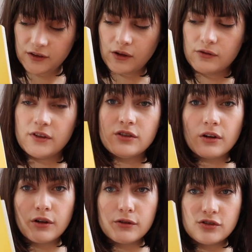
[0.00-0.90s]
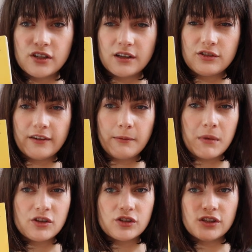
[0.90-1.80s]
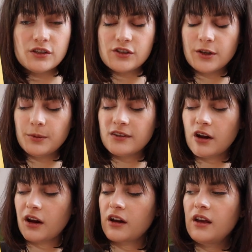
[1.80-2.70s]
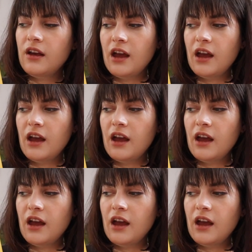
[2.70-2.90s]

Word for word: So if you don't know who she is, she's a major YouTube star